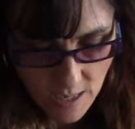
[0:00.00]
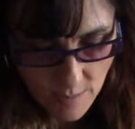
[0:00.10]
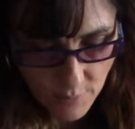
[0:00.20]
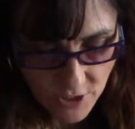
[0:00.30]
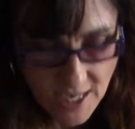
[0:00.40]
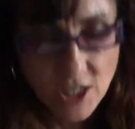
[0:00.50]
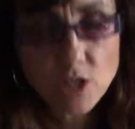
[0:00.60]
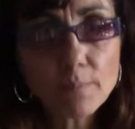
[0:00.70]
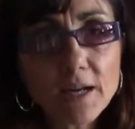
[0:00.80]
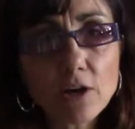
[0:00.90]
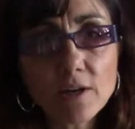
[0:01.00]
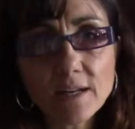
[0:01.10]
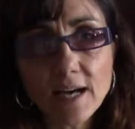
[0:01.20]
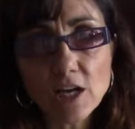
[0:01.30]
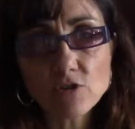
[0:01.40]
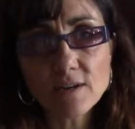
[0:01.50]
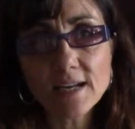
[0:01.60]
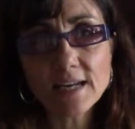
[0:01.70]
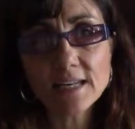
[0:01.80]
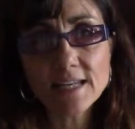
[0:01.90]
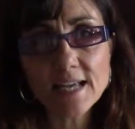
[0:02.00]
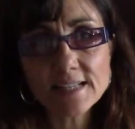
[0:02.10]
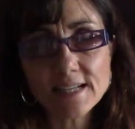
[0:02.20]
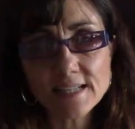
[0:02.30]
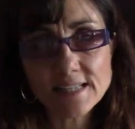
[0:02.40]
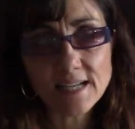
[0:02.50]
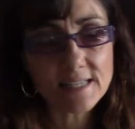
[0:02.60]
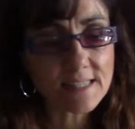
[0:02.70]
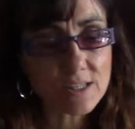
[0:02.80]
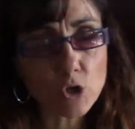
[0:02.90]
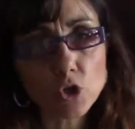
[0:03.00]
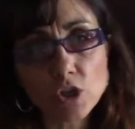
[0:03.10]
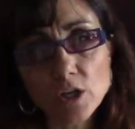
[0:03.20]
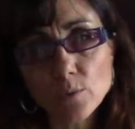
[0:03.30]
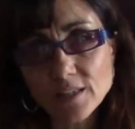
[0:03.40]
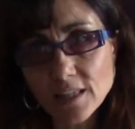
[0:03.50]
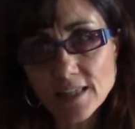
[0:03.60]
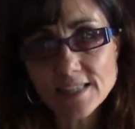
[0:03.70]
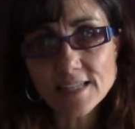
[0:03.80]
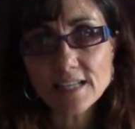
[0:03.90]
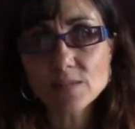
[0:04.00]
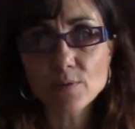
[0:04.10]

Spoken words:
Protection period, 180 days. I discussed this earlier with the listings.